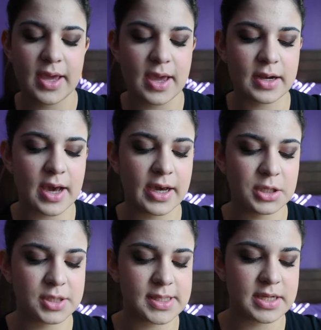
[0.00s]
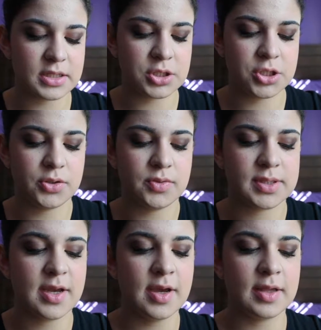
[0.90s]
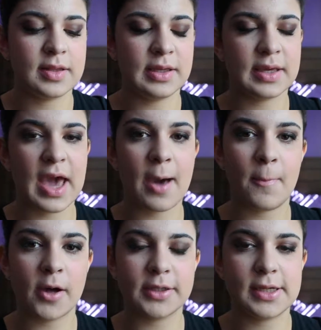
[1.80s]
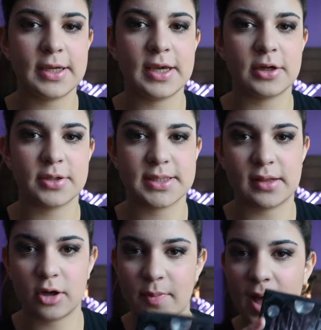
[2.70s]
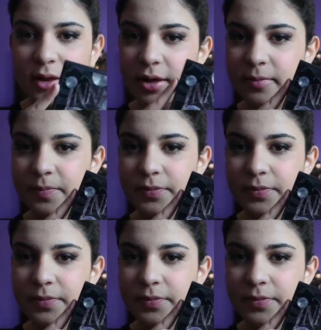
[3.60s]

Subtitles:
and I decided to choose the Kat Von D Interstellar palette.